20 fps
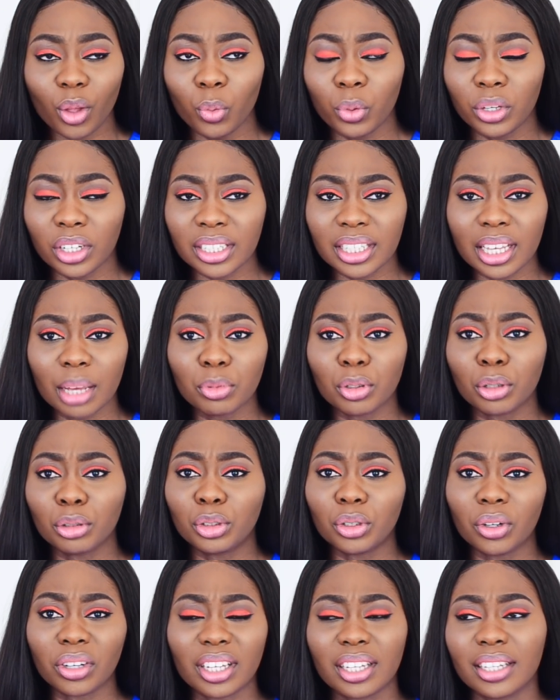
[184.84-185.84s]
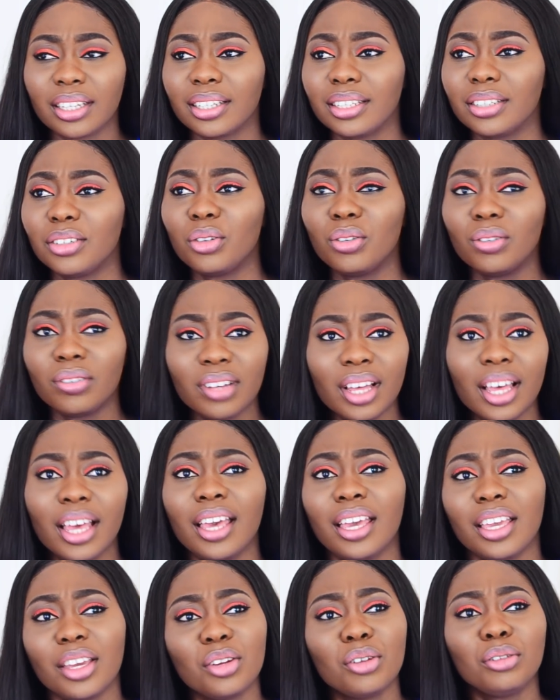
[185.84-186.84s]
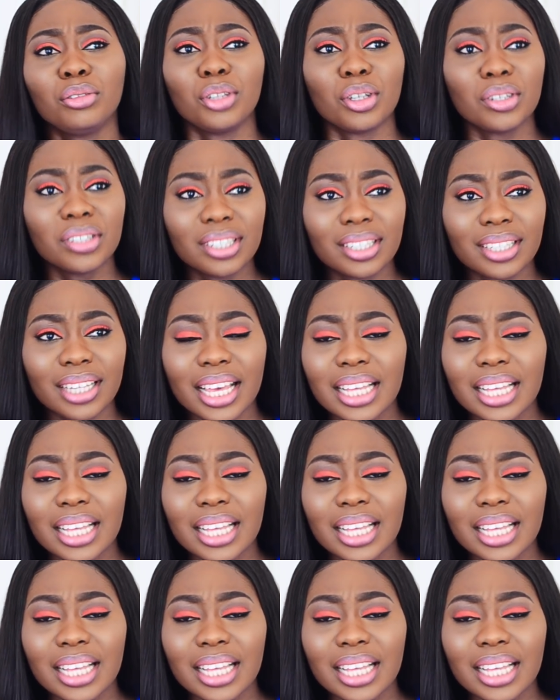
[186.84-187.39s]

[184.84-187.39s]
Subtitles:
we just kept on talking, just